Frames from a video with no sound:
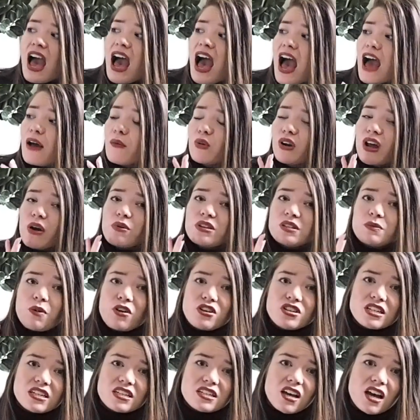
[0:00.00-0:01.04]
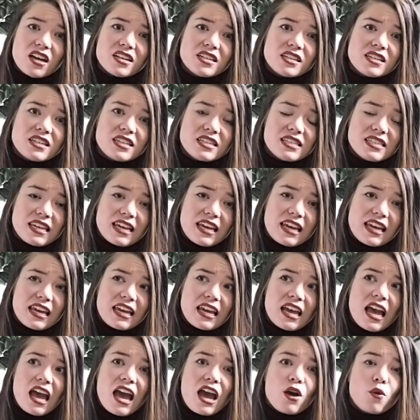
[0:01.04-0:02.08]
And what I was most excited to
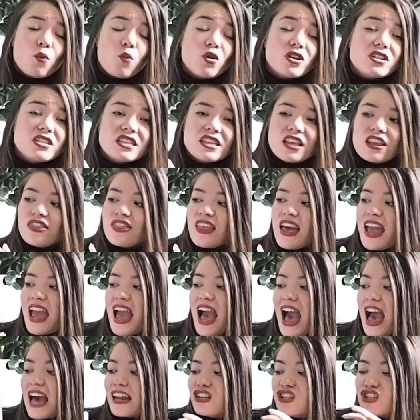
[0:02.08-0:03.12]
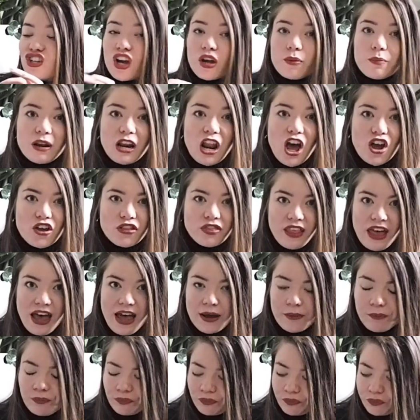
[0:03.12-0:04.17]
see was that they had Jo Malone
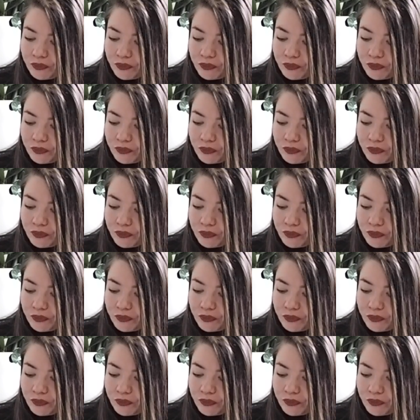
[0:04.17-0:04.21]
there.